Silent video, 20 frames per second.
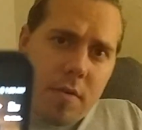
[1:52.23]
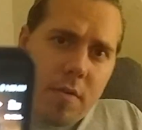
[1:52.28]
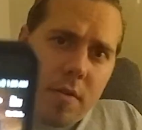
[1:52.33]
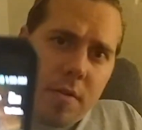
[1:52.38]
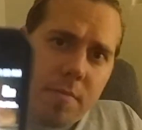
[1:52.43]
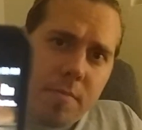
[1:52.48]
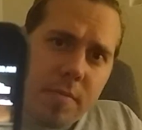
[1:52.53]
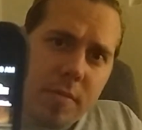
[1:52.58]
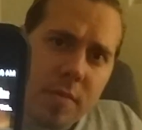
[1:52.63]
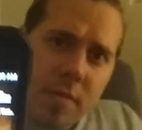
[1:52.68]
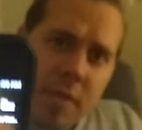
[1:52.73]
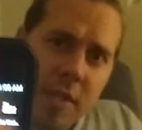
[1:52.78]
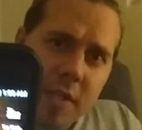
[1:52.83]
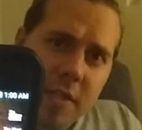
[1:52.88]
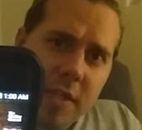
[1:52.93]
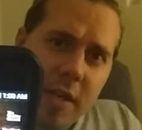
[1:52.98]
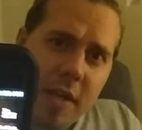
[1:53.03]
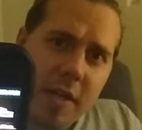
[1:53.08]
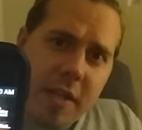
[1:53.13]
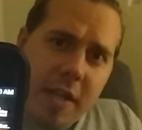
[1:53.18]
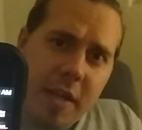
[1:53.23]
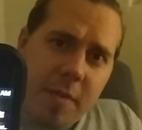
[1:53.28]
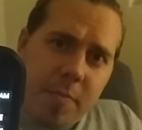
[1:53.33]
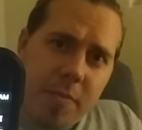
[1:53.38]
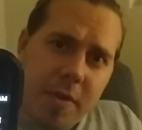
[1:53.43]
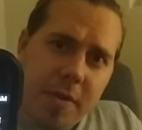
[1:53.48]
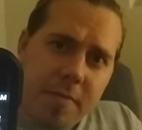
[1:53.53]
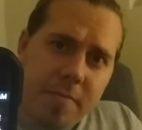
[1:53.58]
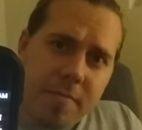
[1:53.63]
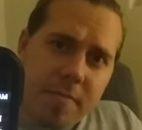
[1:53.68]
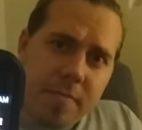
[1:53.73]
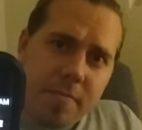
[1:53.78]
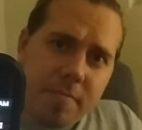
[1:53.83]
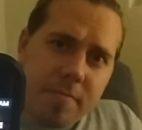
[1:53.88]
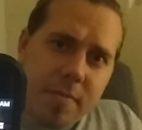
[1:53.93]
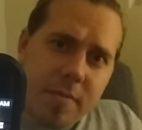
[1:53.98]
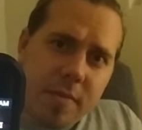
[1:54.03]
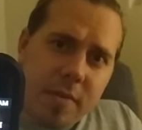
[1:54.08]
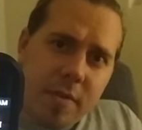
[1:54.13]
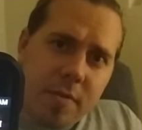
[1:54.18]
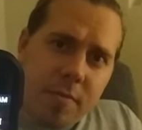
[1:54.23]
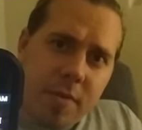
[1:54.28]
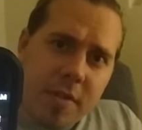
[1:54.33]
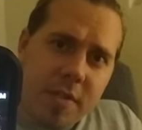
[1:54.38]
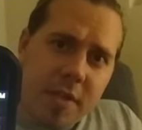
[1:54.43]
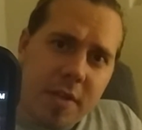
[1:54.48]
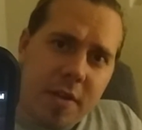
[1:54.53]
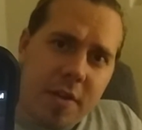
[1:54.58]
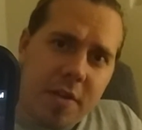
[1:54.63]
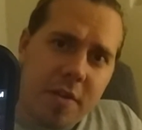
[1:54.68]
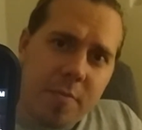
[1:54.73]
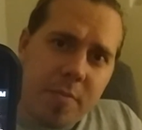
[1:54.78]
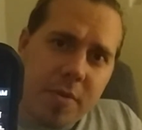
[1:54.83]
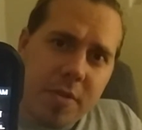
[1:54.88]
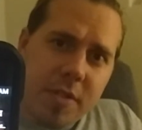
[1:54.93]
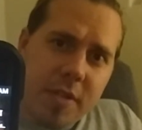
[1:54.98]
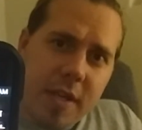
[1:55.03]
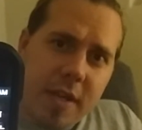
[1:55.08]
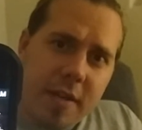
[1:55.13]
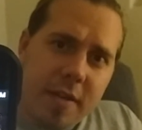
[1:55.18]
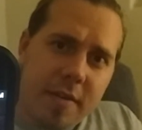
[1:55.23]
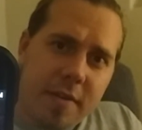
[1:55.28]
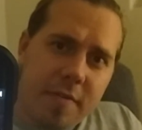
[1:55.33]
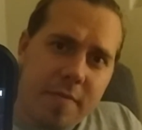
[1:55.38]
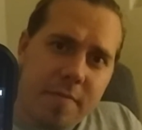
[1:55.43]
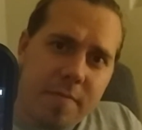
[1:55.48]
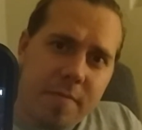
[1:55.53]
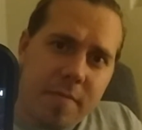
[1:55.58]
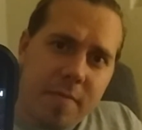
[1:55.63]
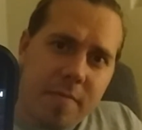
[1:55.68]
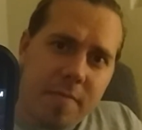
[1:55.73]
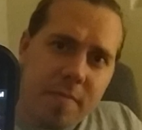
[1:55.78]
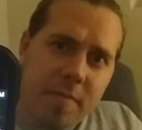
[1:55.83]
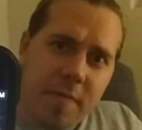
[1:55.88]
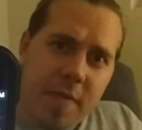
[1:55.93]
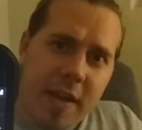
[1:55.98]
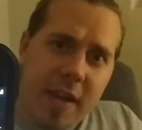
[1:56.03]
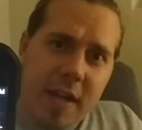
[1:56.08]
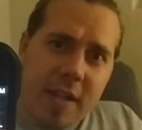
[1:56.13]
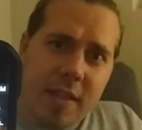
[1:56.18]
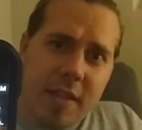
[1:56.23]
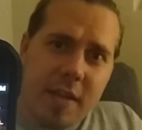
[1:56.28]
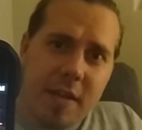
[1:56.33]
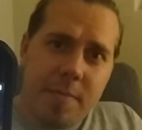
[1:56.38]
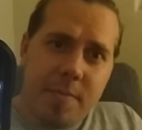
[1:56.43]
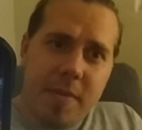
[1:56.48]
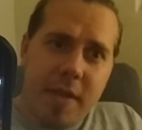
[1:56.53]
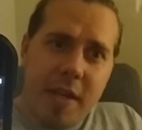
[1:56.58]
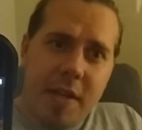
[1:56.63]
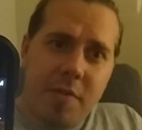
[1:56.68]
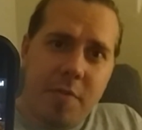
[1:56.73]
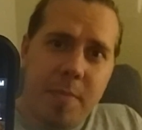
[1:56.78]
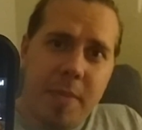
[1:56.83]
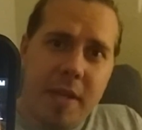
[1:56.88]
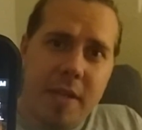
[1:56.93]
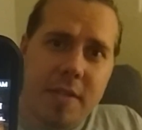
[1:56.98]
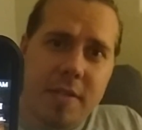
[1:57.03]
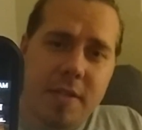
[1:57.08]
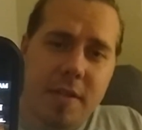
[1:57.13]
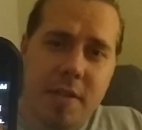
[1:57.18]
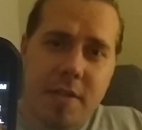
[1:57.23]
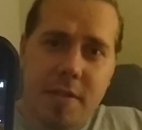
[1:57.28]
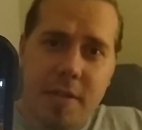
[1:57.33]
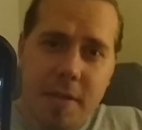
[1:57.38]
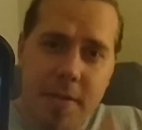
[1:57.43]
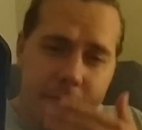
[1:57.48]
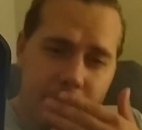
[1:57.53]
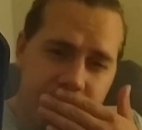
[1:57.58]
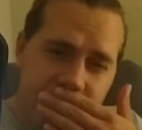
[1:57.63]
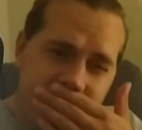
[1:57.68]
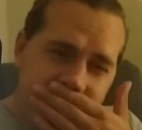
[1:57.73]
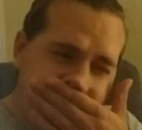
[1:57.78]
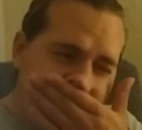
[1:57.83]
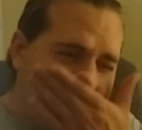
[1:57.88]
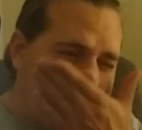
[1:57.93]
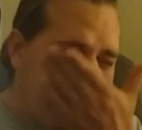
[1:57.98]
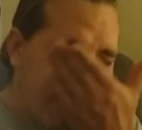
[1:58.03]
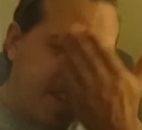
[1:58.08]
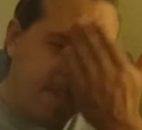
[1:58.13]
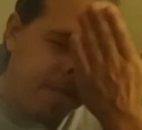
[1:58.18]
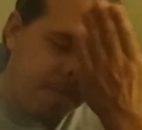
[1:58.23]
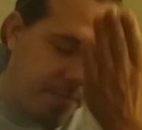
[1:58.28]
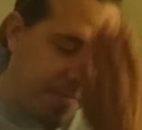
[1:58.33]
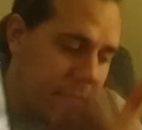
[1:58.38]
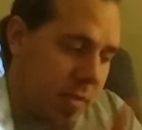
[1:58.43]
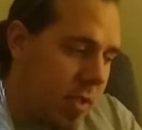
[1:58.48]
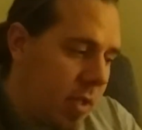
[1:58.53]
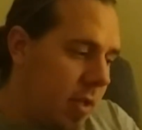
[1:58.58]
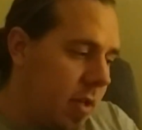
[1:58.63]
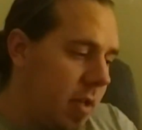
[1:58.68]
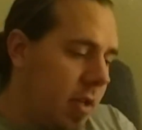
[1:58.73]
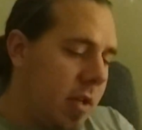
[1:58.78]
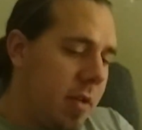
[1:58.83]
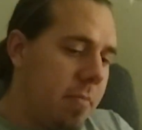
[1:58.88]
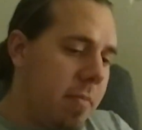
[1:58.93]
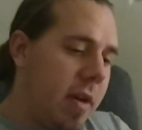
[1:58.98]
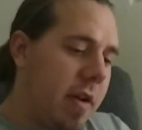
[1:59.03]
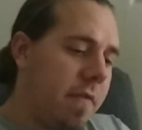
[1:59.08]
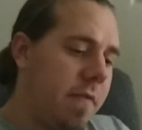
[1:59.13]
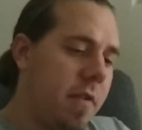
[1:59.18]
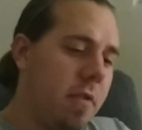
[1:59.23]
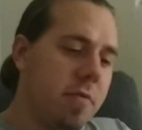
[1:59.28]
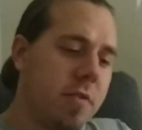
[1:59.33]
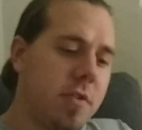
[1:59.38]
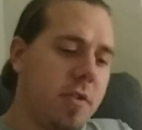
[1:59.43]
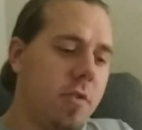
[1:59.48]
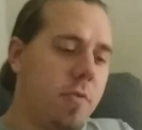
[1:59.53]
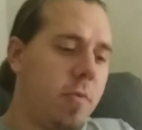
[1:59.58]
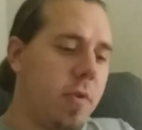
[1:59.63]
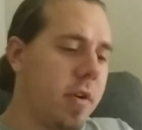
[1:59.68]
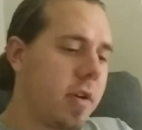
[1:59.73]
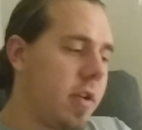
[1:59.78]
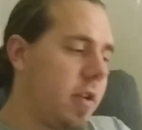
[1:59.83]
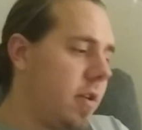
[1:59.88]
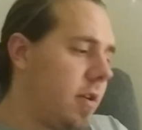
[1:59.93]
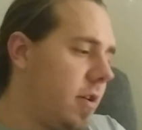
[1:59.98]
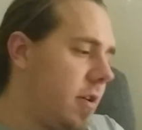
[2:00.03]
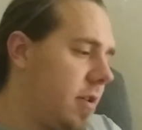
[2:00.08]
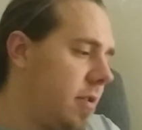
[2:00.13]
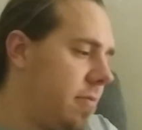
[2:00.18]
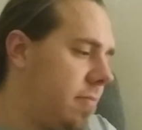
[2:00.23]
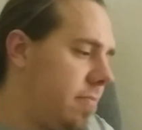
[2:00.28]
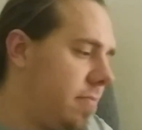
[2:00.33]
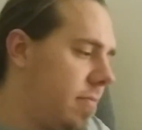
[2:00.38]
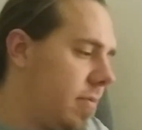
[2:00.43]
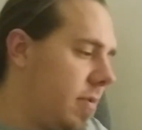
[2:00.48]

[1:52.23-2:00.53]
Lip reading: Well, it says 98, but it was at 100%. If I got the update, it would be at 60. So my phone's still working good.